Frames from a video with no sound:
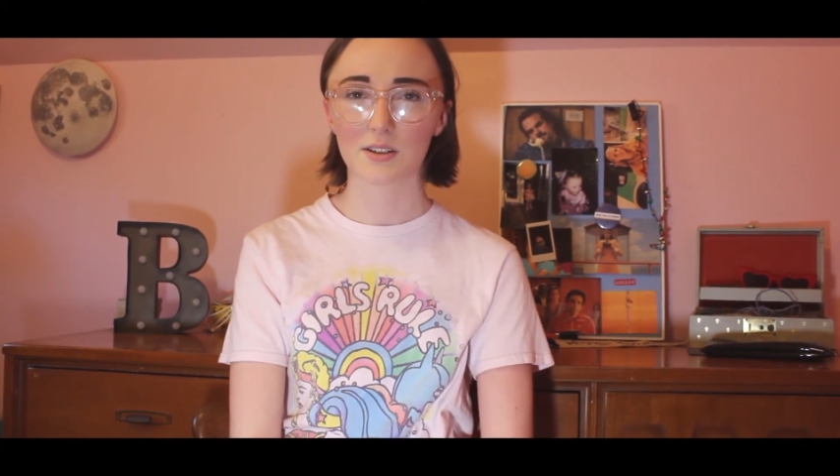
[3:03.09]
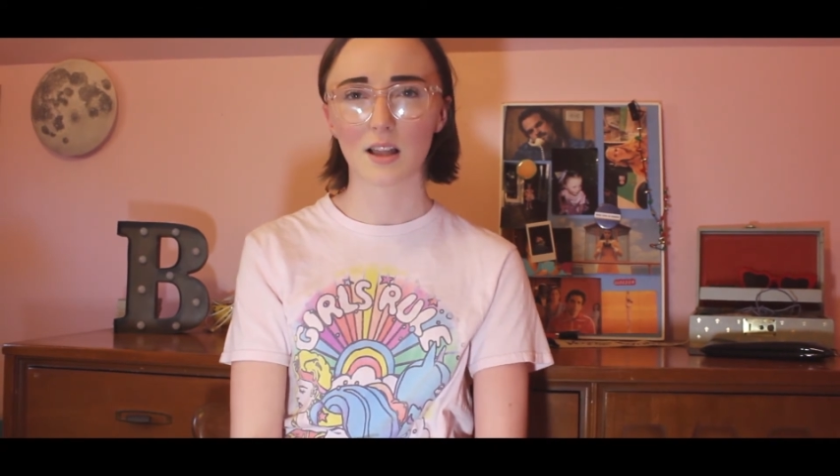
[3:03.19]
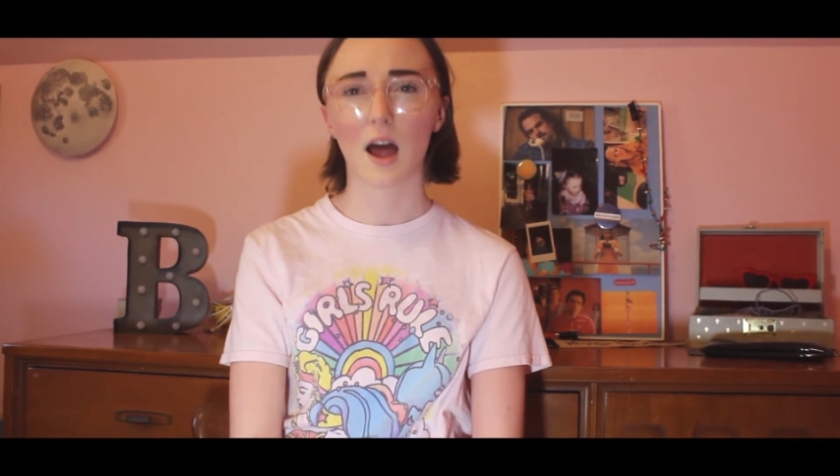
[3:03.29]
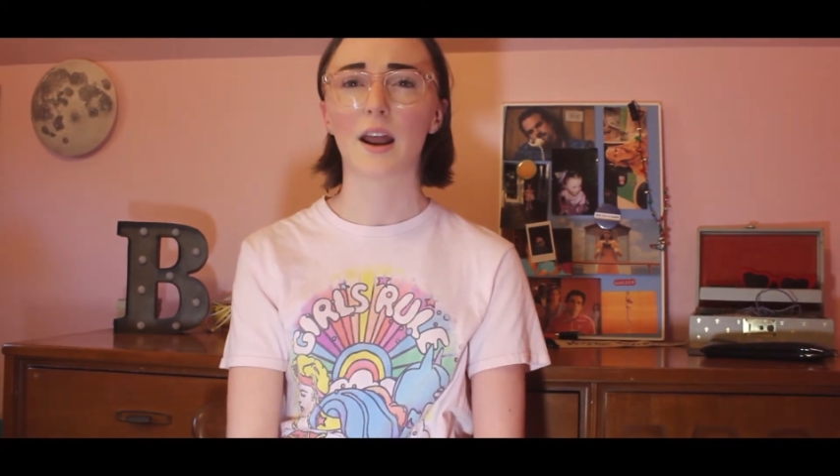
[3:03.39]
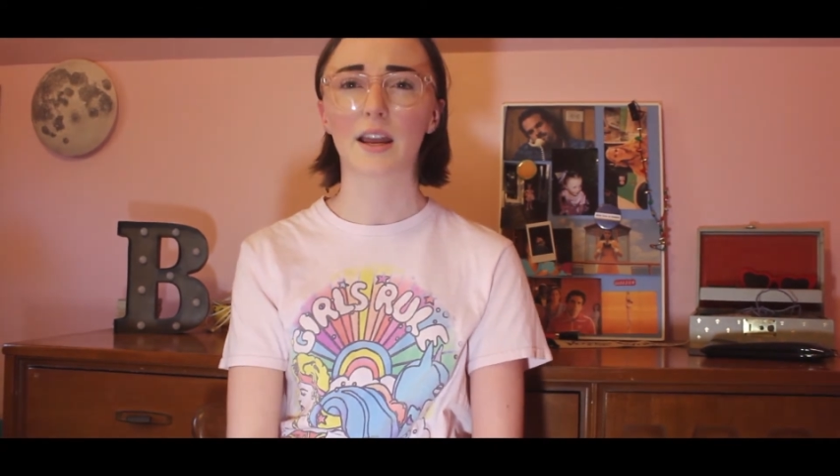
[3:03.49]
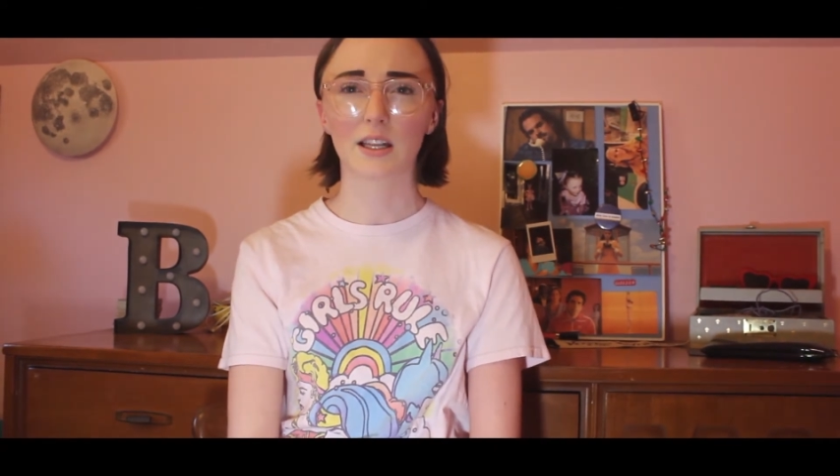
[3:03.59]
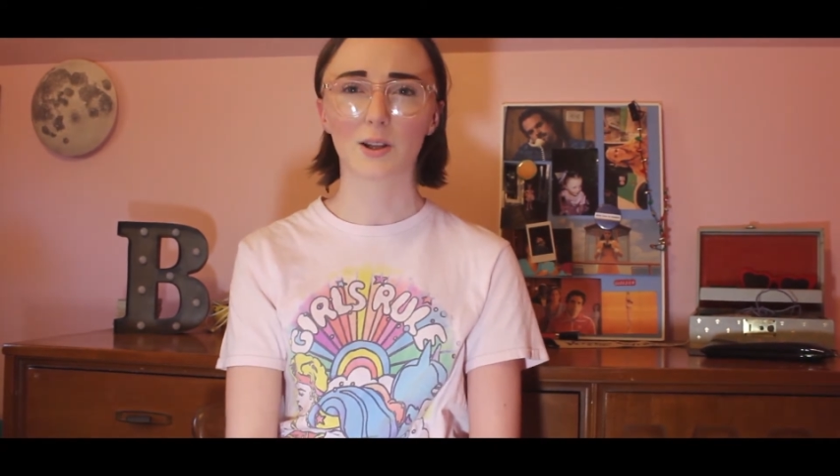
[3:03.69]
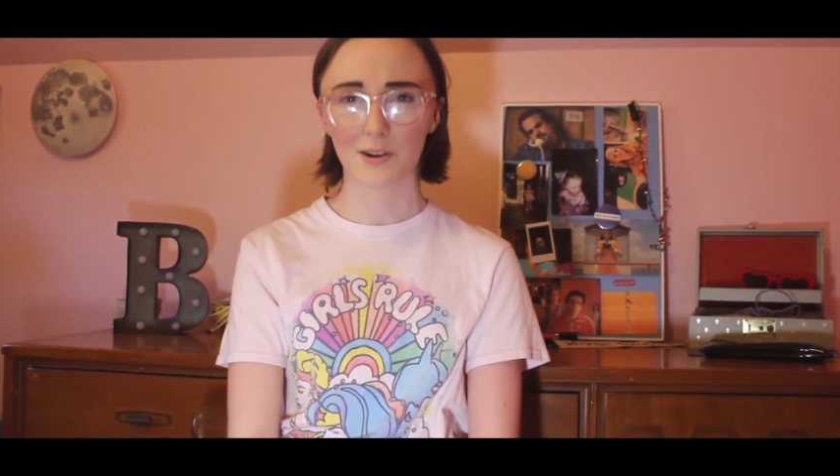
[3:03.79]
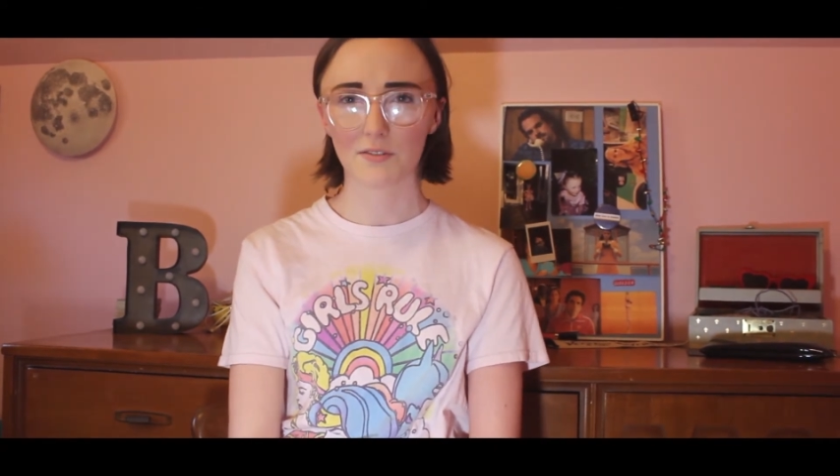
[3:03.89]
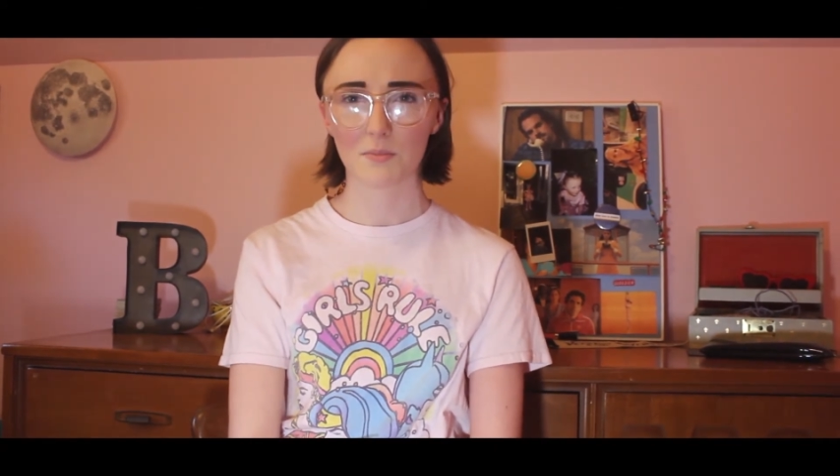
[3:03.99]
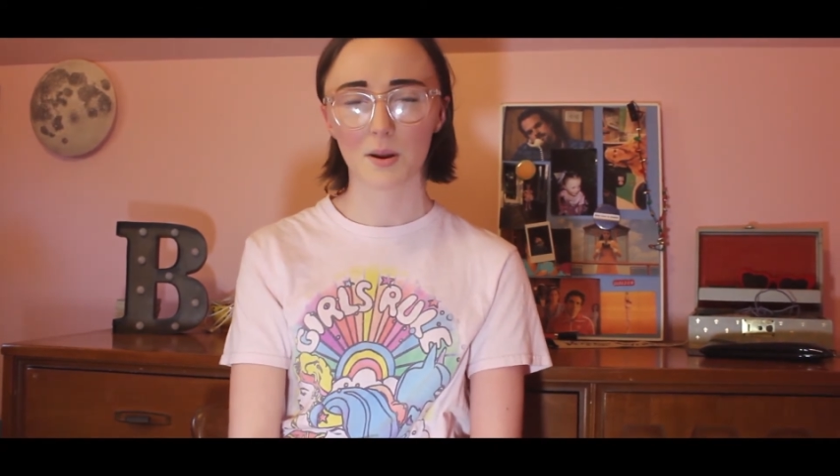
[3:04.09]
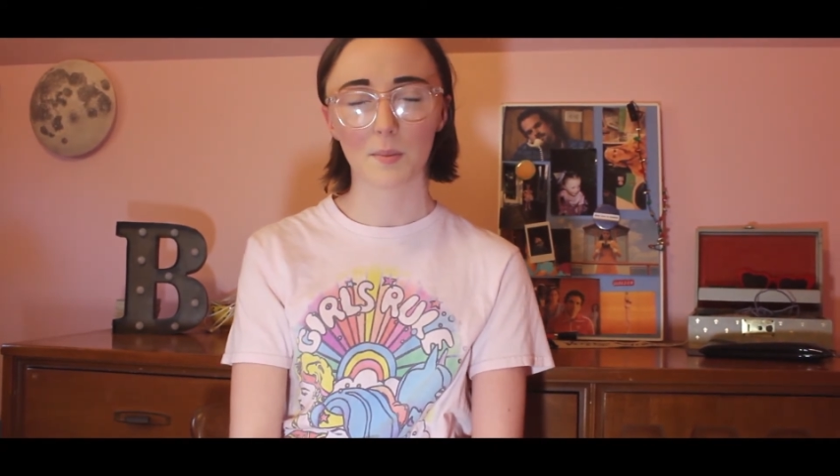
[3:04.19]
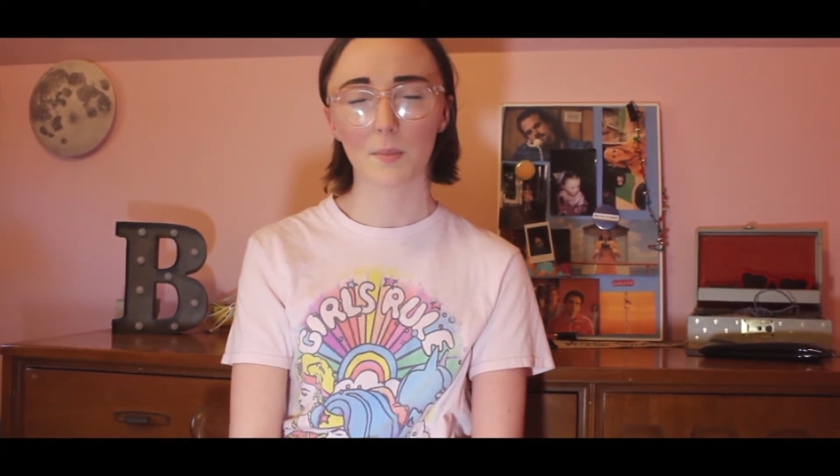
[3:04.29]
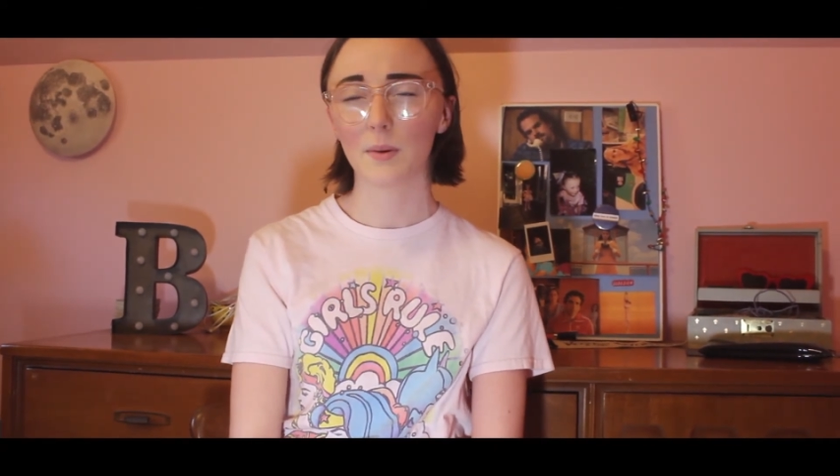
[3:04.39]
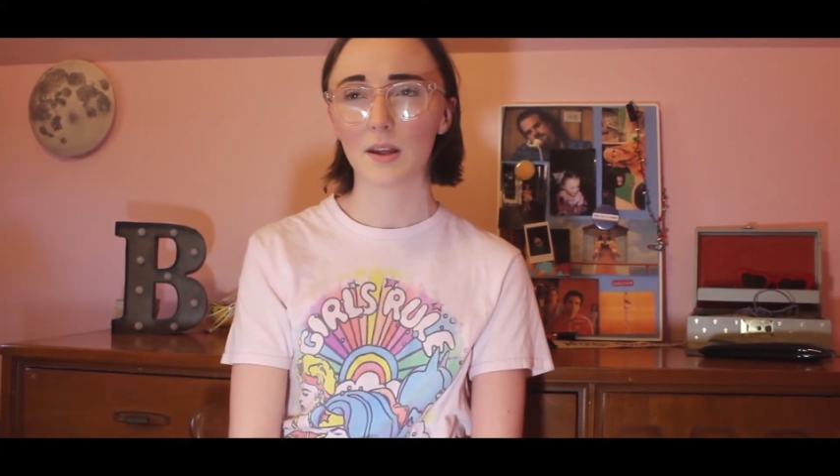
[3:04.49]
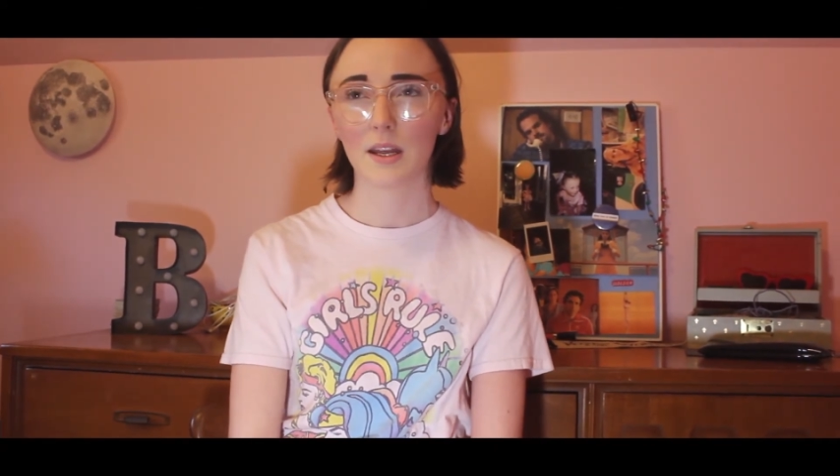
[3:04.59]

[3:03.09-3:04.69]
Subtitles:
a lot I can learn from him